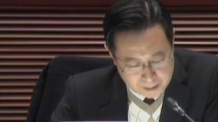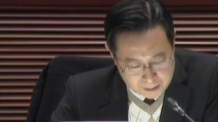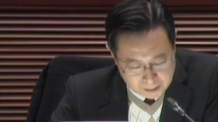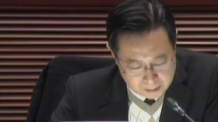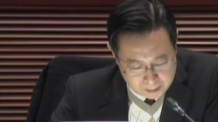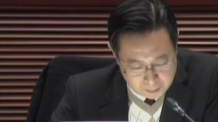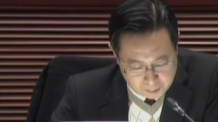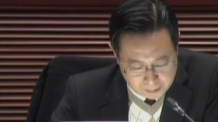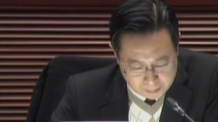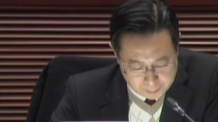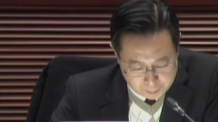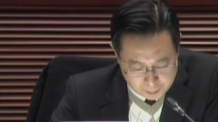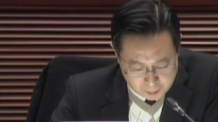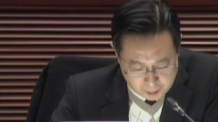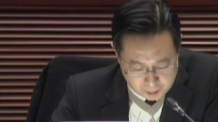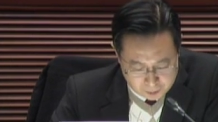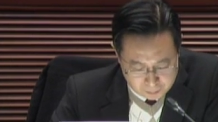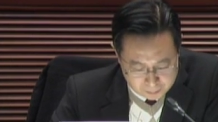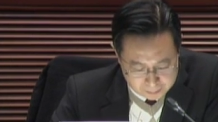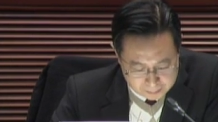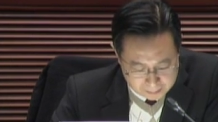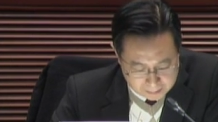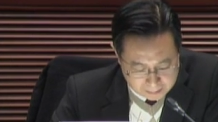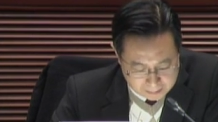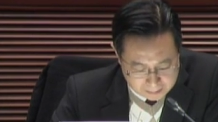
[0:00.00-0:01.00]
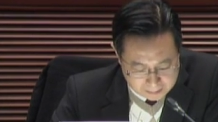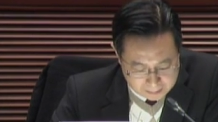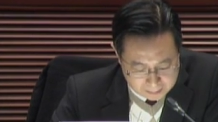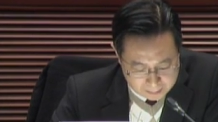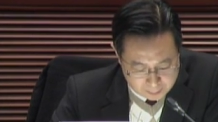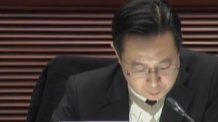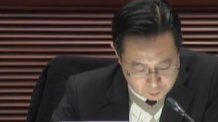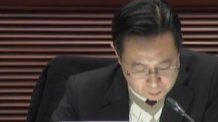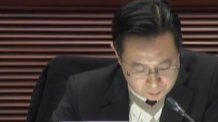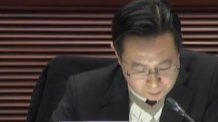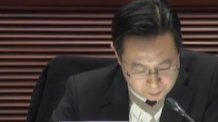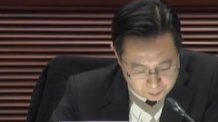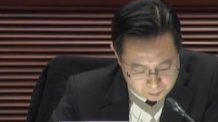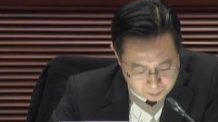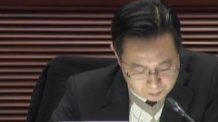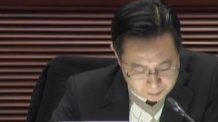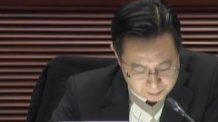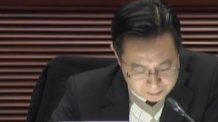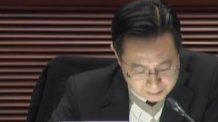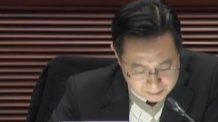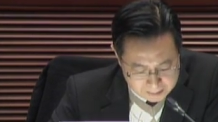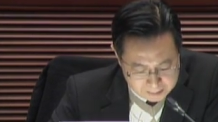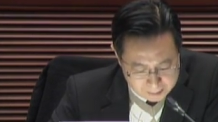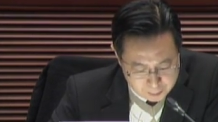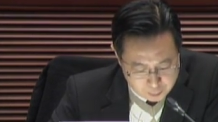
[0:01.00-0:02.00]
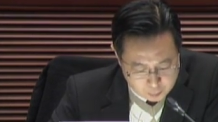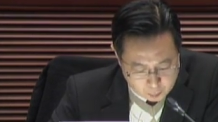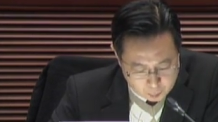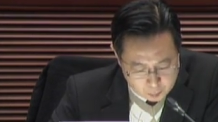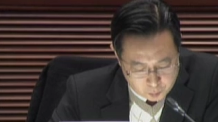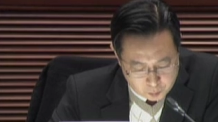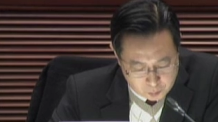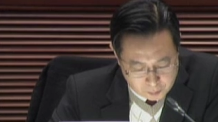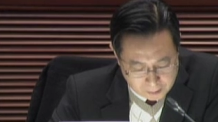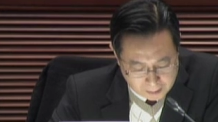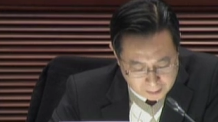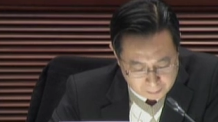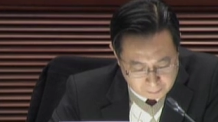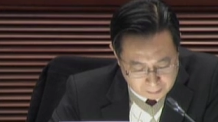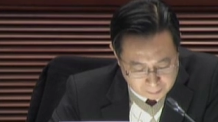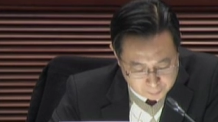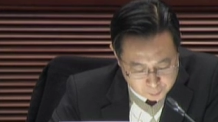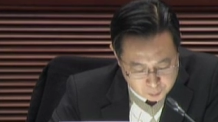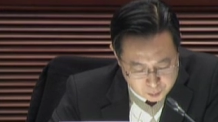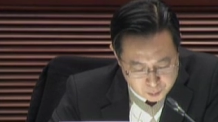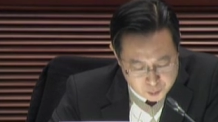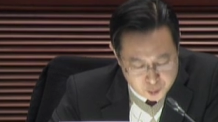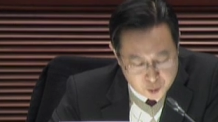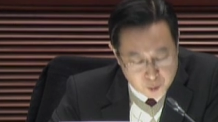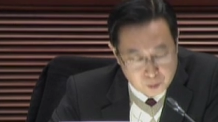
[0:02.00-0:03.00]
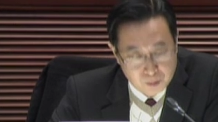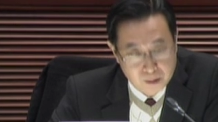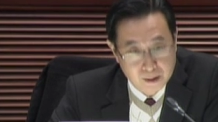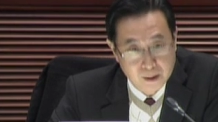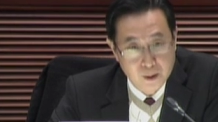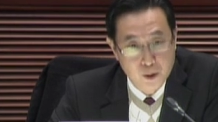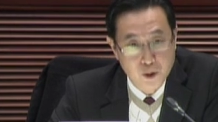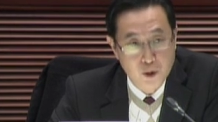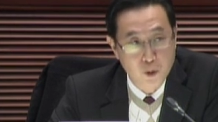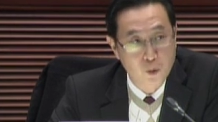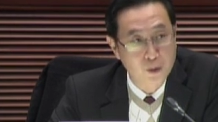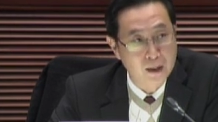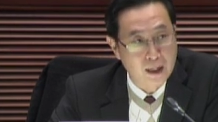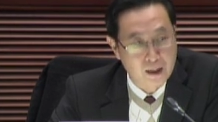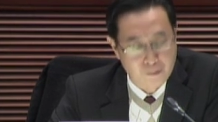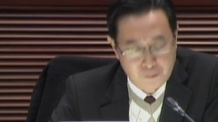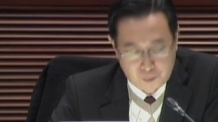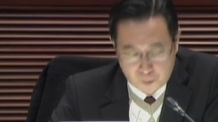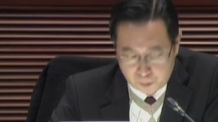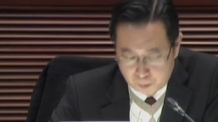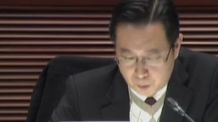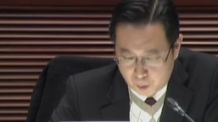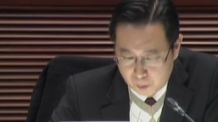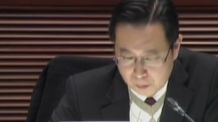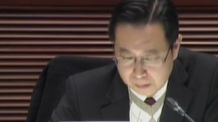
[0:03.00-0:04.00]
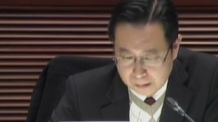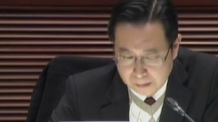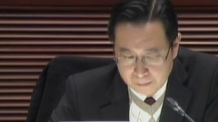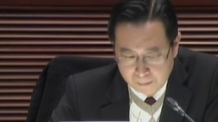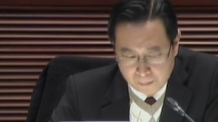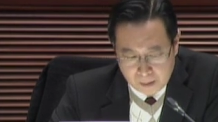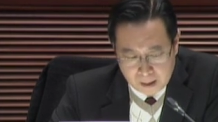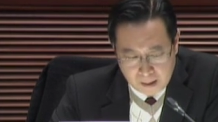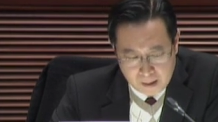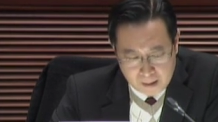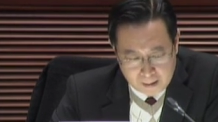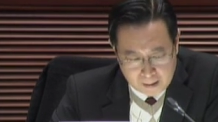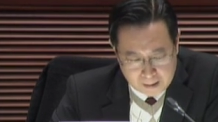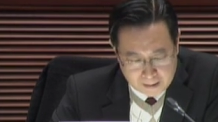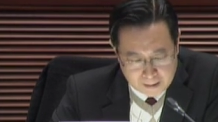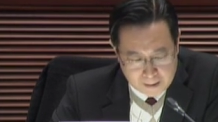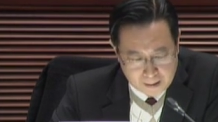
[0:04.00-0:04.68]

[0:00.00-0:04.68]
we understand that there is the issue of 100% owners' participation.